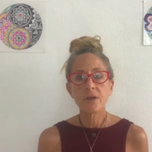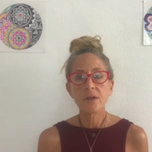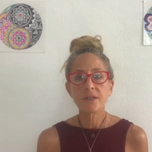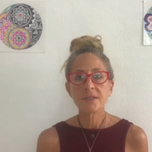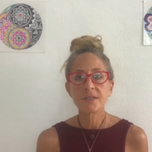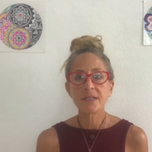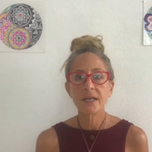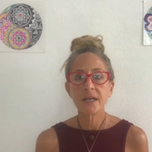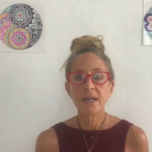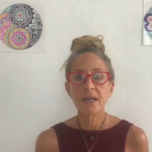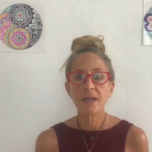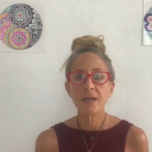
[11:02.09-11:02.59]

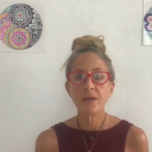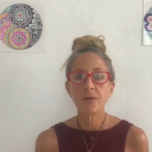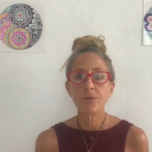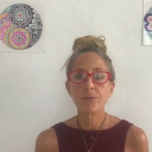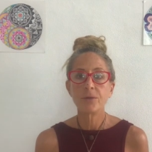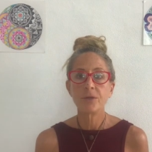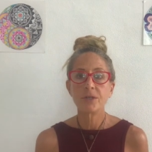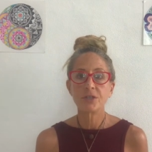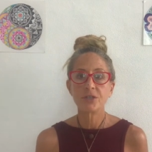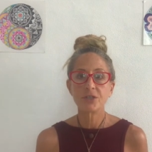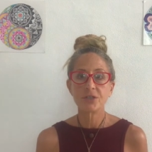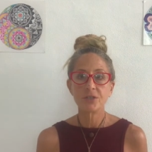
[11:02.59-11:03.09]
day,
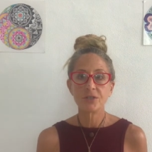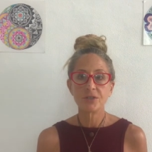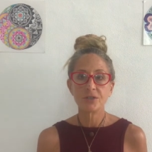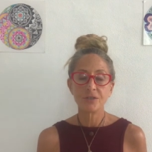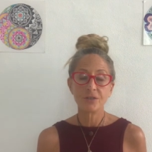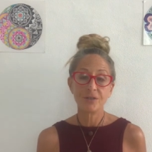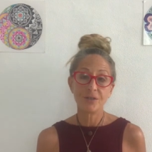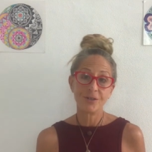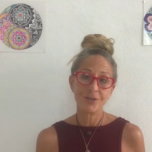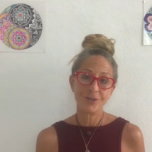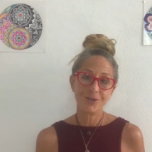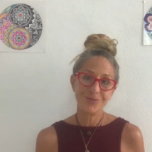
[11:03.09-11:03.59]
which, you
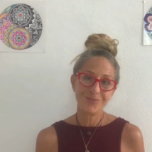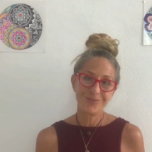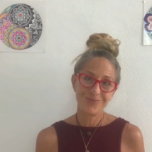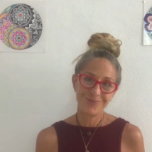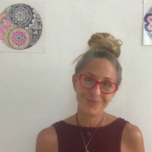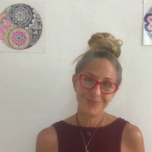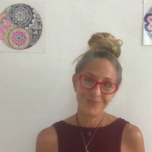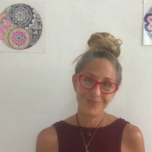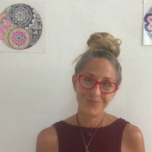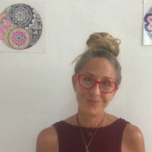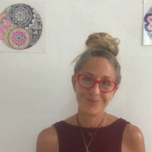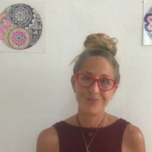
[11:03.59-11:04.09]
know,
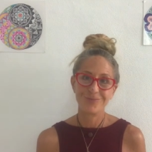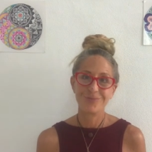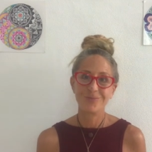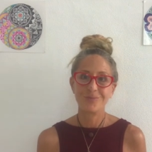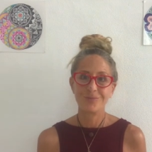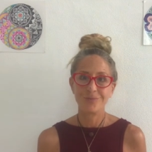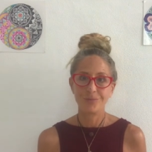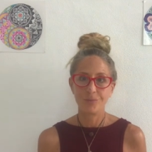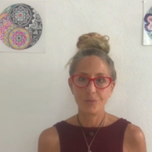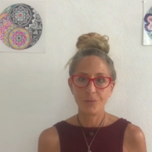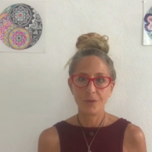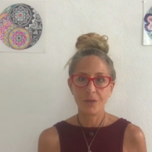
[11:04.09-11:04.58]

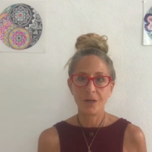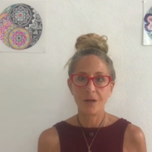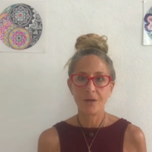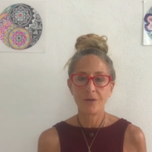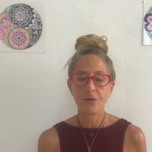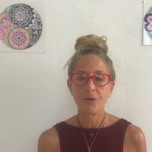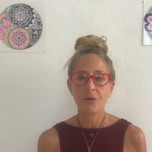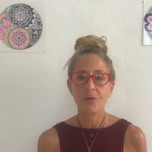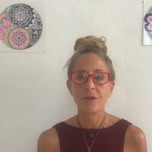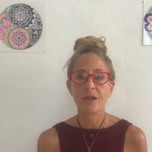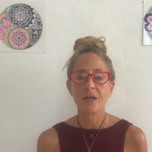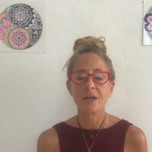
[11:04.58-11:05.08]
we all
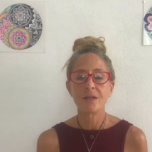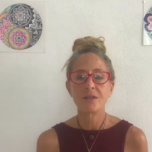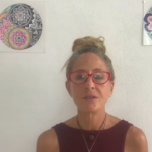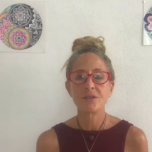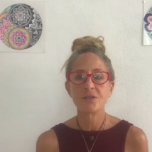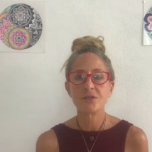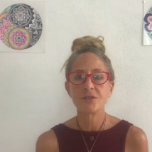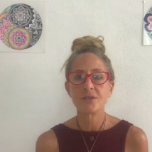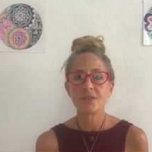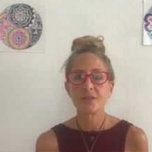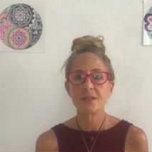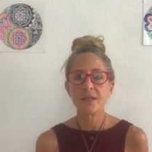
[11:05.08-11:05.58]
know the answer
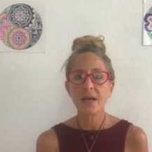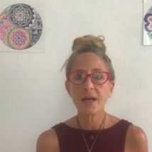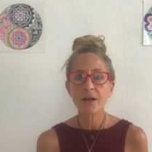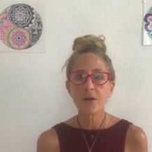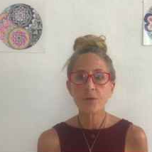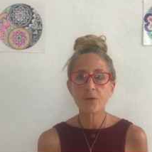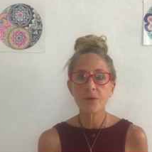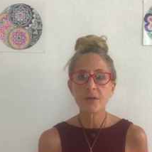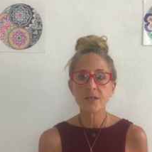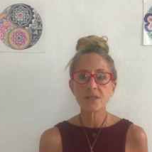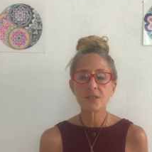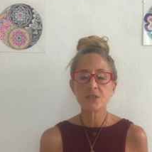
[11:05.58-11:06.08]
to that
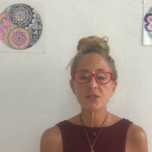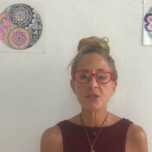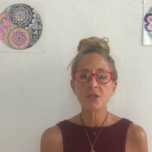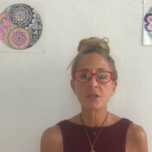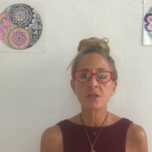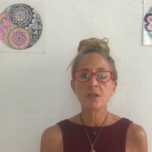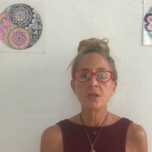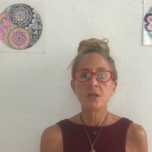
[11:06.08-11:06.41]
question,